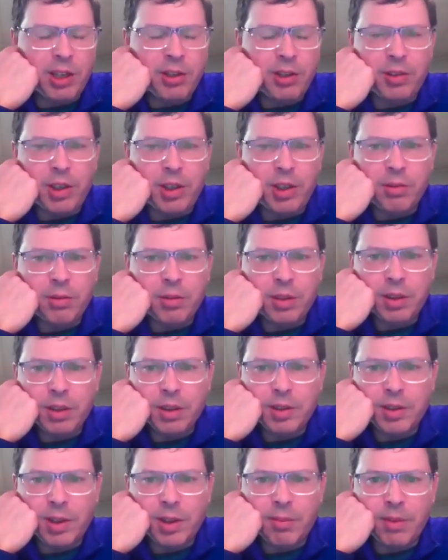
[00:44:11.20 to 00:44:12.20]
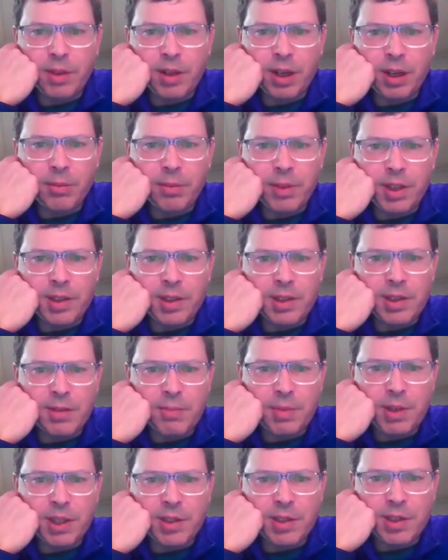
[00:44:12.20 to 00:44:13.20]
kill you or something,
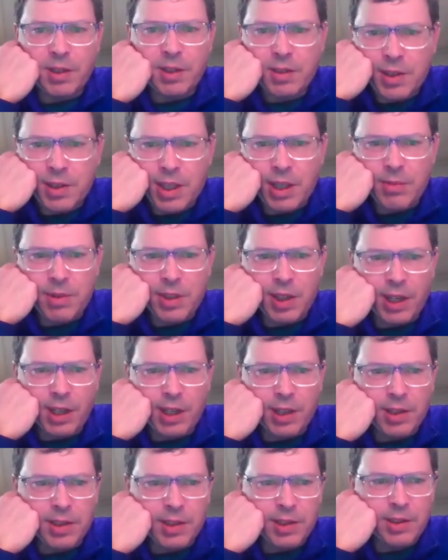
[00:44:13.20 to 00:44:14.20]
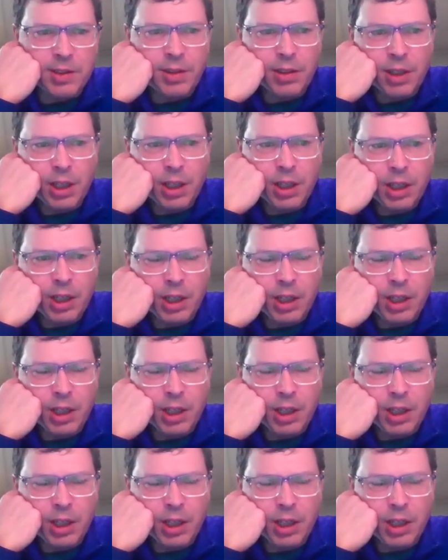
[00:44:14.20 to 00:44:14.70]
because it seems like it's